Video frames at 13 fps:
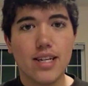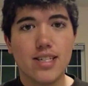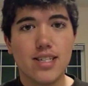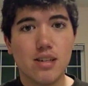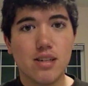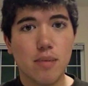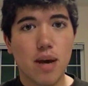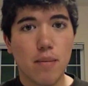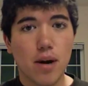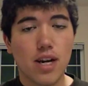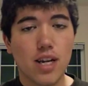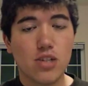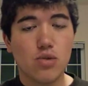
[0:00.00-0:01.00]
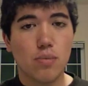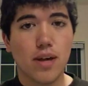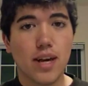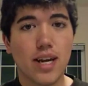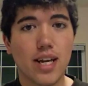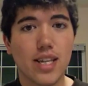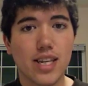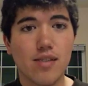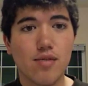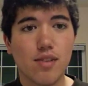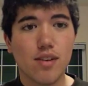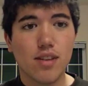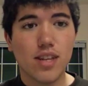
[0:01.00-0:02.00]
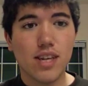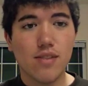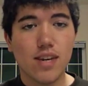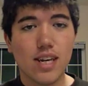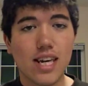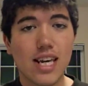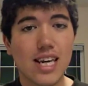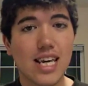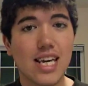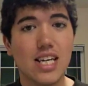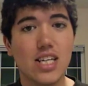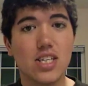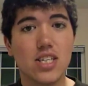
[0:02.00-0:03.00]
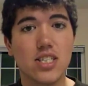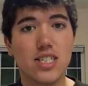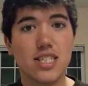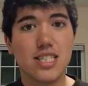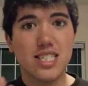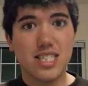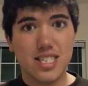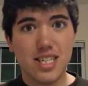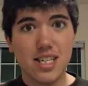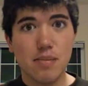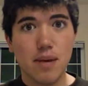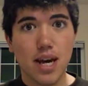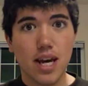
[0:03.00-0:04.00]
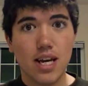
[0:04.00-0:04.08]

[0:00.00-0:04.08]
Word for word: Didyme and Marcus were planning on leave- leaving, he killed Didyme,